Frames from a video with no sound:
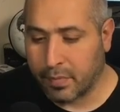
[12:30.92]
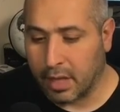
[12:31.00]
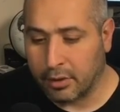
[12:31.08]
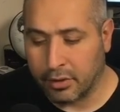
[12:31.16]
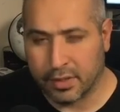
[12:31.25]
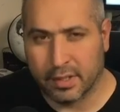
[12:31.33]

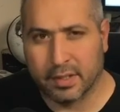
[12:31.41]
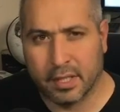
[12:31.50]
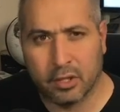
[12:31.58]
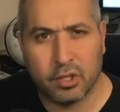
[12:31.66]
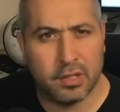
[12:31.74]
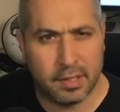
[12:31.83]
There's
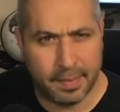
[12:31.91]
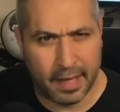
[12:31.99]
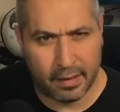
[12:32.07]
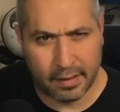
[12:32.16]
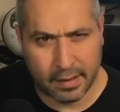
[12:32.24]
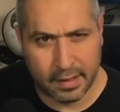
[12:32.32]
discussions about
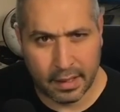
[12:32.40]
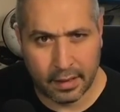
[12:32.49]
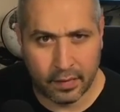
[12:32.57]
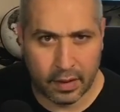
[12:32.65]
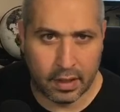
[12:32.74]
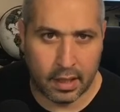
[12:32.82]
this
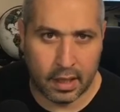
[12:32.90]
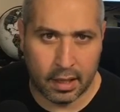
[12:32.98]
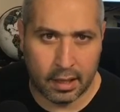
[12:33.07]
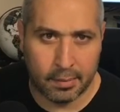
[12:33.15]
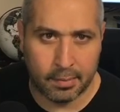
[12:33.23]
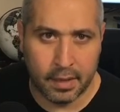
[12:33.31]
even
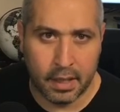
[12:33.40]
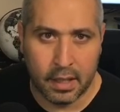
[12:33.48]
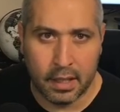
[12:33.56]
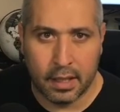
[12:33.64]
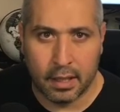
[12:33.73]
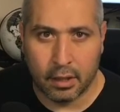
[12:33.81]

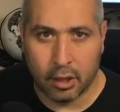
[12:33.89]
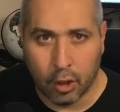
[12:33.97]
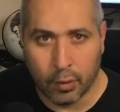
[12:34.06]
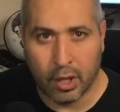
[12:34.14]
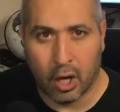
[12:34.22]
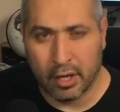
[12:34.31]

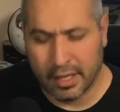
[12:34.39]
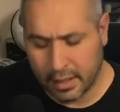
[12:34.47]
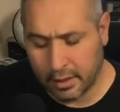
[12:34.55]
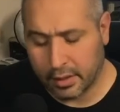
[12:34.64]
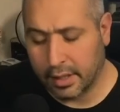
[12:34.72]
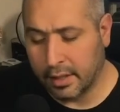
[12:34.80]
going on
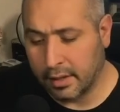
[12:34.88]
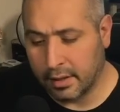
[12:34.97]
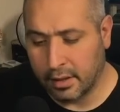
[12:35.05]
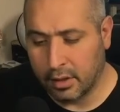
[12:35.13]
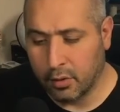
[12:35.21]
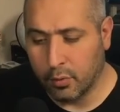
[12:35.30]
here in the
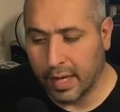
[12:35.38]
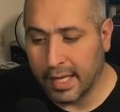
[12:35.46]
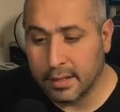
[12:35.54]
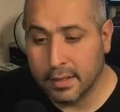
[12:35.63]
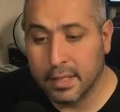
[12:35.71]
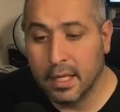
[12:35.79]

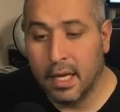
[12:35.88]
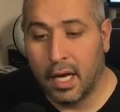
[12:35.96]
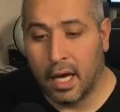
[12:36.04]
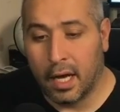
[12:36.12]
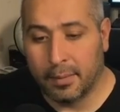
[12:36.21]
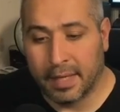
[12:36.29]
U.S.
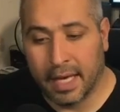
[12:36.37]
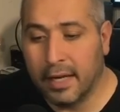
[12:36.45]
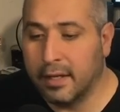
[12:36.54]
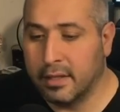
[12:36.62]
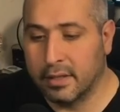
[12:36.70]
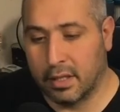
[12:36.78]

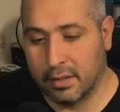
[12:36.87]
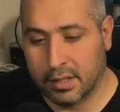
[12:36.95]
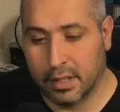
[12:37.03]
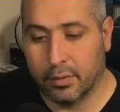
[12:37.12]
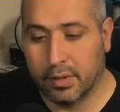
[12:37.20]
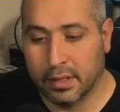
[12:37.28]
Canada's
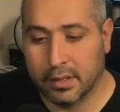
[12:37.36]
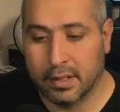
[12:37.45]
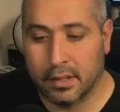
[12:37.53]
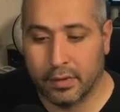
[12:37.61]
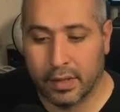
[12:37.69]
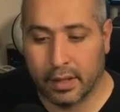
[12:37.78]
also
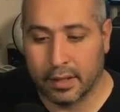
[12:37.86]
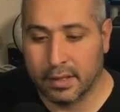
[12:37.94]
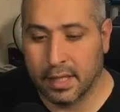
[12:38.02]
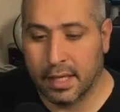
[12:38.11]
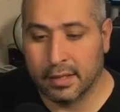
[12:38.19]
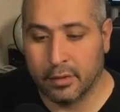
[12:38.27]
considering this
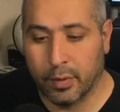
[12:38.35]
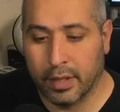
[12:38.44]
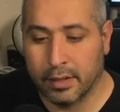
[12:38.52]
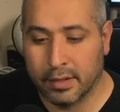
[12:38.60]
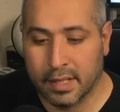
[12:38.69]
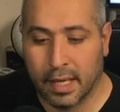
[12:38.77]
as a way to
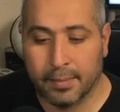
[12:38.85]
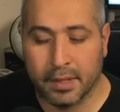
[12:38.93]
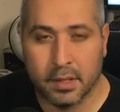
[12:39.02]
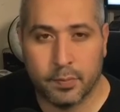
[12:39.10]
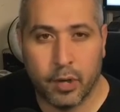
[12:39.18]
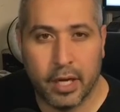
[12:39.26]
stop the
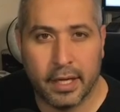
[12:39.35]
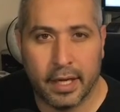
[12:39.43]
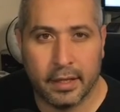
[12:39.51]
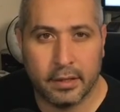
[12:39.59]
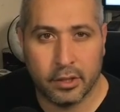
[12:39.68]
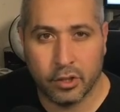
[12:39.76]
spread
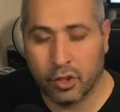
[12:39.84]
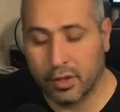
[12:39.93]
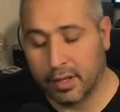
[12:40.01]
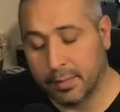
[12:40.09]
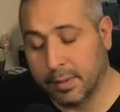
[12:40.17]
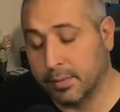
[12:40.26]
and to ensure
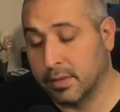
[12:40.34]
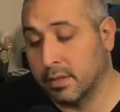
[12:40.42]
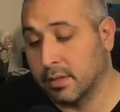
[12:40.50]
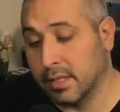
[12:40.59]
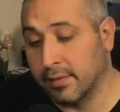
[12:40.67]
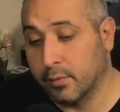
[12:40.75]
that people still
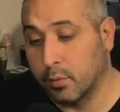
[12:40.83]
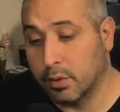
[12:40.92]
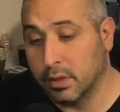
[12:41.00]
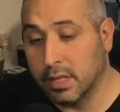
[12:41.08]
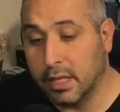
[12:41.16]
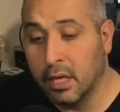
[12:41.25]

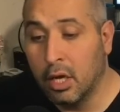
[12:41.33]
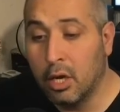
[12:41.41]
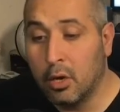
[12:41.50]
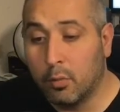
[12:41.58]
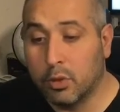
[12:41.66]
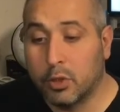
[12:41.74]
self-quarantine,
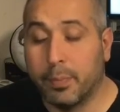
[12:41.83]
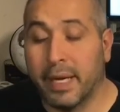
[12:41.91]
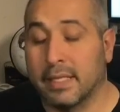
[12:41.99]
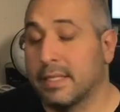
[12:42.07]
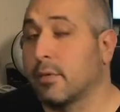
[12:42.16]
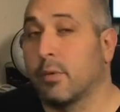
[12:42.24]
which begs
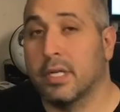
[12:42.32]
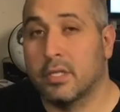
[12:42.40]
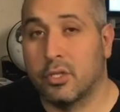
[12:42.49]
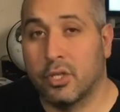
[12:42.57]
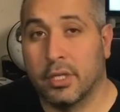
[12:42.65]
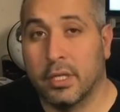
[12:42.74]
the
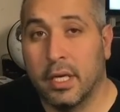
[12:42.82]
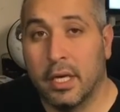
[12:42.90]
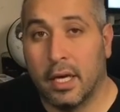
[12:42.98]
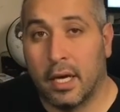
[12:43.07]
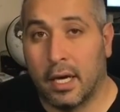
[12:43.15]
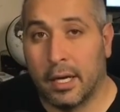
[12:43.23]
question,
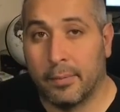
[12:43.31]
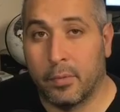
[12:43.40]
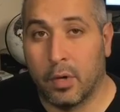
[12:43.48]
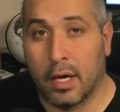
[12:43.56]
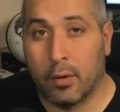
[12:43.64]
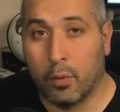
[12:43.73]

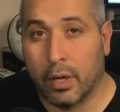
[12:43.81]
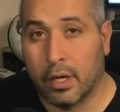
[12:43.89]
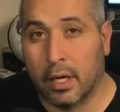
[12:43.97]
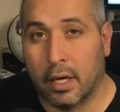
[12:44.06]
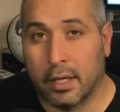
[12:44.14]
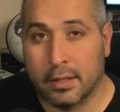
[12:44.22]
at what
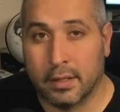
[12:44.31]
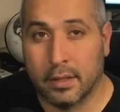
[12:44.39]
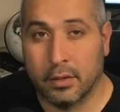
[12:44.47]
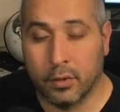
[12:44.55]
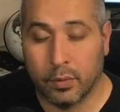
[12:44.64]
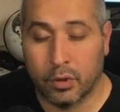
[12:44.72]
cost
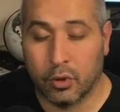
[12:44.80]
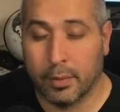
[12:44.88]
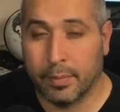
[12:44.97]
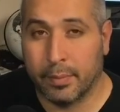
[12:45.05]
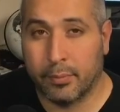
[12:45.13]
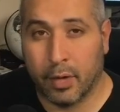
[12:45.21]
do we
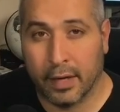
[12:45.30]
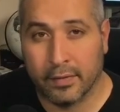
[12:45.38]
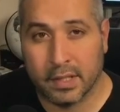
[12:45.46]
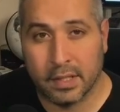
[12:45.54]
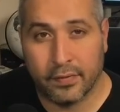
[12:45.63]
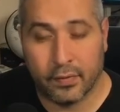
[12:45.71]
trump
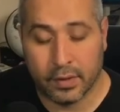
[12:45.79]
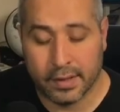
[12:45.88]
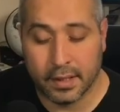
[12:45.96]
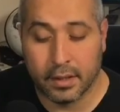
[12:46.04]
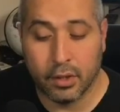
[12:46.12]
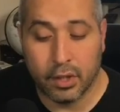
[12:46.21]
privacy for
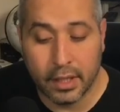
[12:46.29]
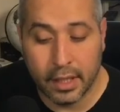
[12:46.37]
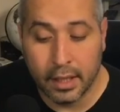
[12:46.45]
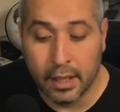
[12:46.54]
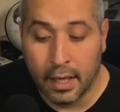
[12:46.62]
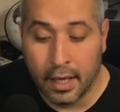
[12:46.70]
security?
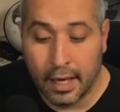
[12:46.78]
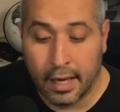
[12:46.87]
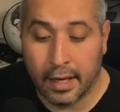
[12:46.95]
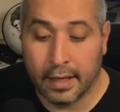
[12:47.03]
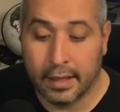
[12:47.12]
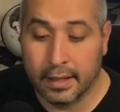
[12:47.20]

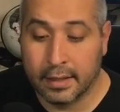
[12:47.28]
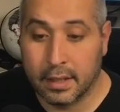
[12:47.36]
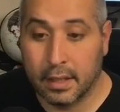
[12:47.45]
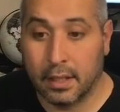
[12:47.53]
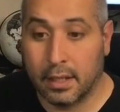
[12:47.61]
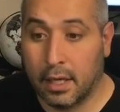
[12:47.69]
And it's
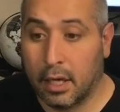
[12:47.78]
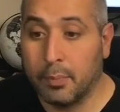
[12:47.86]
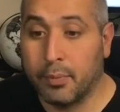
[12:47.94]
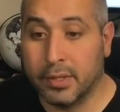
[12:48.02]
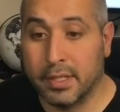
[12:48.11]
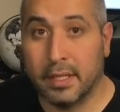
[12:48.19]
an
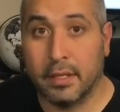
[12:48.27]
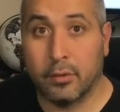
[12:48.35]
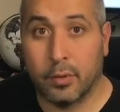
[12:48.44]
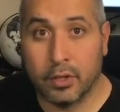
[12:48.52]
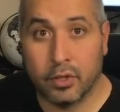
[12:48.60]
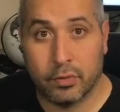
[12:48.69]
unprecedented
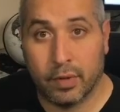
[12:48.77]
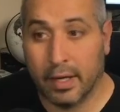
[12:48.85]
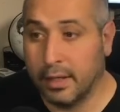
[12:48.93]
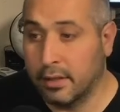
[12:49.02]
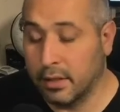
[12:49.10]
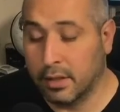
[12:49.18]
question, right?
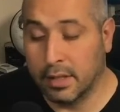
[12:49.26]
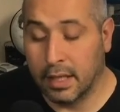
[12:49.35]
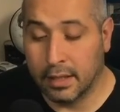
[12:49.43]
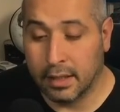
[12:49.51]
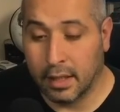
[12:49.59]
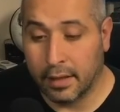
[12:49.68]
It took
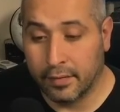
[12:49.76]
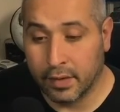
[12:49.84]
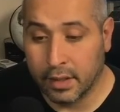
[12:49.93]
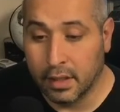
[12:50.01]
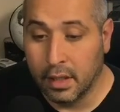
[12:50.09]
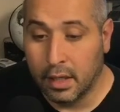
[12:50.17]
9/11
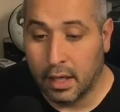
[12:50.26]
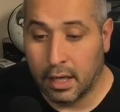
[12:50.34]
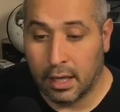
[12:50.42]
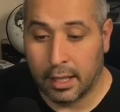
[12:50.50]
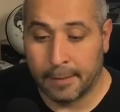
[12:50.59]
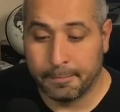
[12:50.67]

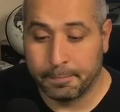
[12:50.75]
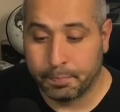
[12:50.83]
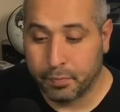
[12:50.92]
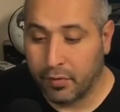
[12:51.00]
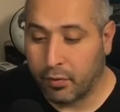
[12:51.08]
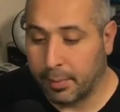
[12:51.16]

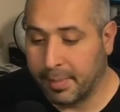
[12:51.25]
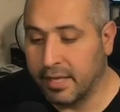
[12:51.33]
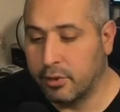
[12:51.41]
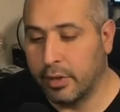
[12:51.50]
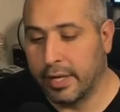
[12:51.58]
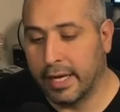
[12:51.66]
for the
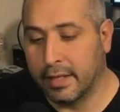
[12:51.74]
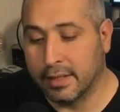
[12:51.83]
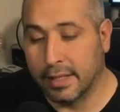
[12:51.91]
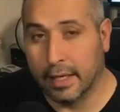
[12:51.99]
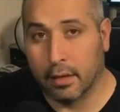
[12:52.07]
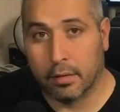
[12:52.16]
Patriot Act to
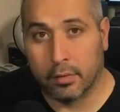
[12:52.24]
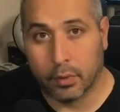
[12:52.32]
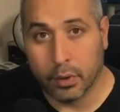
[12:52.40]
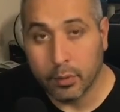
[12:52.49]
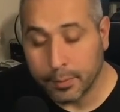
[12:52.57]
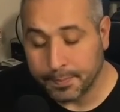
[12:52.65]
get
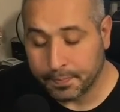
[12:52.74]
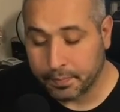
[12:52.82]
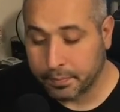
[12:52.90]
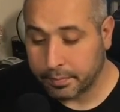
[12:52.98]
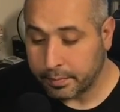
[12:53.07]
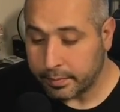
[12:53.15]
through.
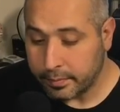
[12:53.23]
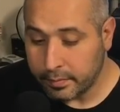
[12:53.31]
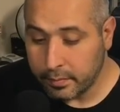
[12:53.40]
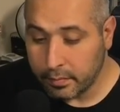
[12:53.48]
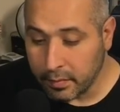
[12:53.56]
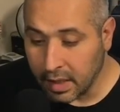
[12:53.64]

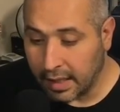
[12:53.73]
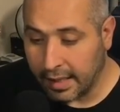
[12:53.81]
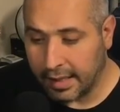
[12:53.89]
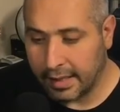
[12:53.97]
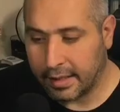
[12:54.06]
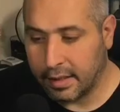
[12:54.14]

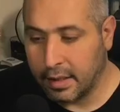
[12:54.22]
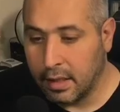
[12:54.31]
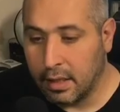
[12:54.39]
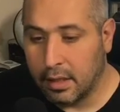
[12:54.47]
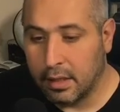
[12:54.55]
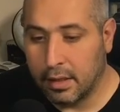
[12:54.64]
And
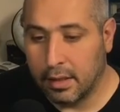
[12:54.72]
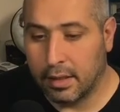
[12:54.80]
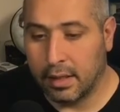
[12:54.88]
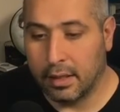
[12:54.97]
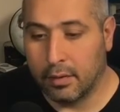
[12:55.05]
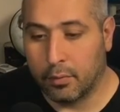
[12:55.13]

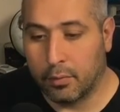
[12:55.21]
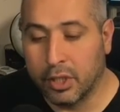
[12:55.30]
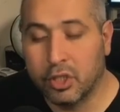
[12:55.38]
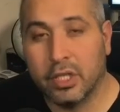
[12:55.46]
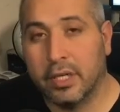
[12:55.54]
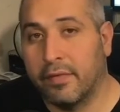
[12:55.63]
the
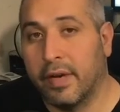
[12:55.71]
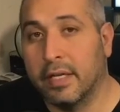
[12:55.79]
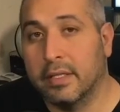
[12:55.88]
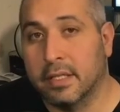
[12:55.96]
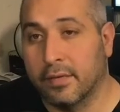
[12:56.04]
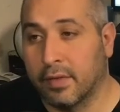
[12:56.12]
reaching
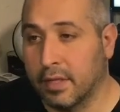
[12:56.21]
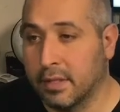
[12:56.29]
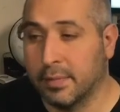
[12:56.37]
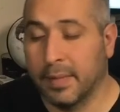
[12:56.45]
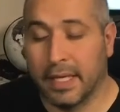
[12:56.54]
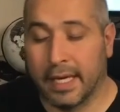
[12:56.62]
effects of this,
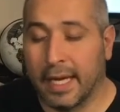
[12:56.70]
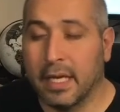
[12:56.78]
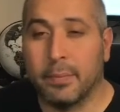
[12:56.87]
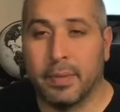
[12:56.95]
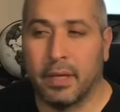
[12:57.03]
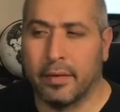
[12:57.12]
meaning any
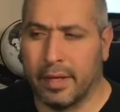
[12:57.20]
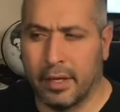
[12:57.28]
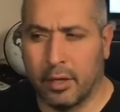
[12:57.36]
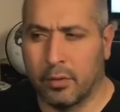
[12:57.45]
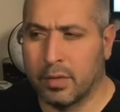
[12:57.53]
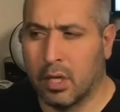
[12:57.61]
bill that
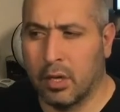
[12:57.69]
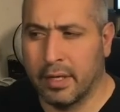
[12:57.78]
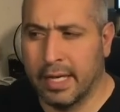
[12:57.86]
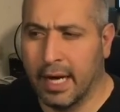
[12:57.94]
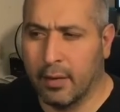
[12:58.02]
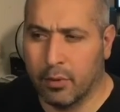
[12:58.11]
goes on
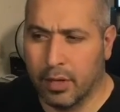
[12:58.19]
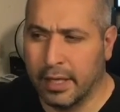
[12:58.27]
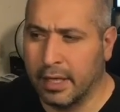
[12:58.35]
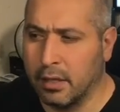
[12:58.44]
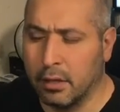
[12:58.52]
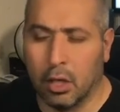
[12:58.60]
now or
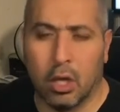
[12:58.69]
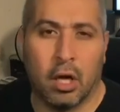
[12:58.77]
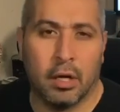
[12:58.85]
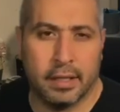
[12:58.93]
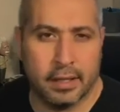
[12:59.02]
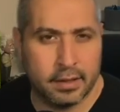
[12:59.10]
any law
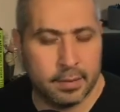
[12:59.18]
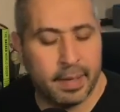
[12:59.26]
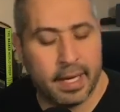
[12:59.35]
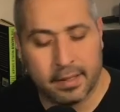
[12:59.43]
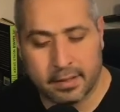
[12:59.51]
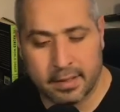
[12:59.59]
that is
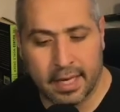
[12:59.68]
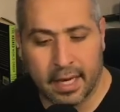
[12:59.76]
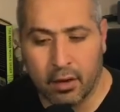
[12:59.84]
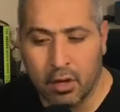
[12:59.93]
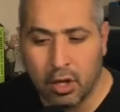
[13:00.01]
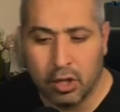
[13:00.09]
passed
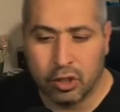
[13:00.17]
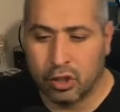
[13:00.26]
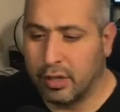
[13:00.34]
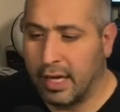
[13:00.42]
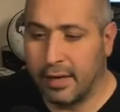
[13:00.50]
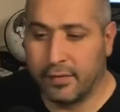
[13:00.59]
now should
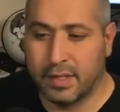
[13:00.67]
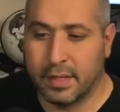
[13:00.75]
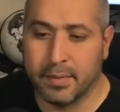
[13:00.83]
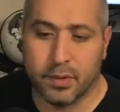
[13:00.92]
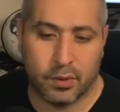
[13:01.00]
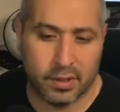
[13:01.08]
have some
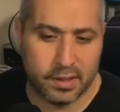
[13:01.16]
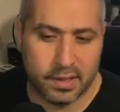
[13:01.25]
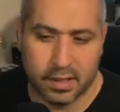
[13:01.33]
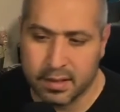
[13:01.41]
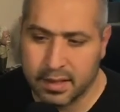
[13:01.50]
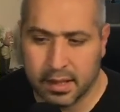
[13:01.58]
sort of
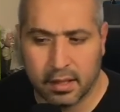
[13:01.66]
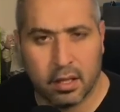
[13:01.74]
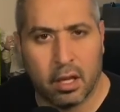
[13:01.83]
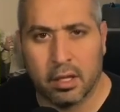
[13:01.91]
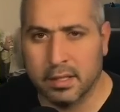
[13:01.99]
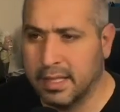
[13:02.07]
sunset
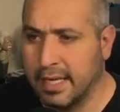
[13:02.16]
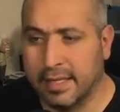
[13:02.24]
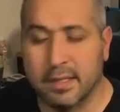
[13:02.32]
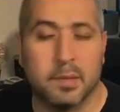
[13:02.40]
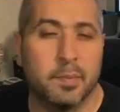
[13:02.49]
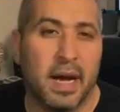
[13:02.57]
clause that
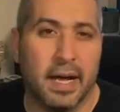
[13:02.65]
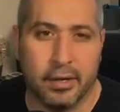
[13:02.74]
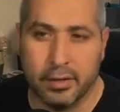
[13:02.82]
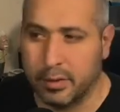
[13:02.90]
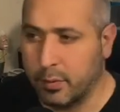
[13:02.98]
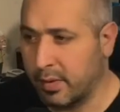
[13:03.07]

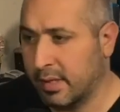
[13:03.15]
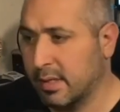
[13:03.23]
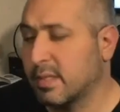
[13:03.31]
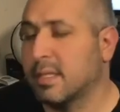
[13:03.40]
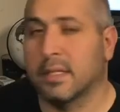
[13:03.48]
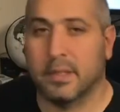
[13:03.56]
expires within
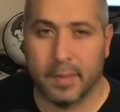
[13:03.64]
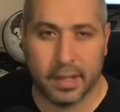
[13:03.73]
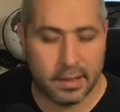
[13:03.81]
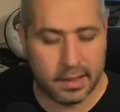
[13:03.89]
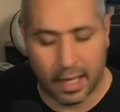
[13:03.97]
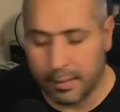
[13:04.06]
6
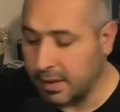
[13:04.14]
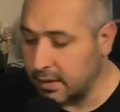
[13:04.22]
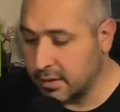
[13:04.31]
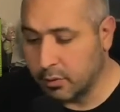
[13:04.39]
months, 9 months,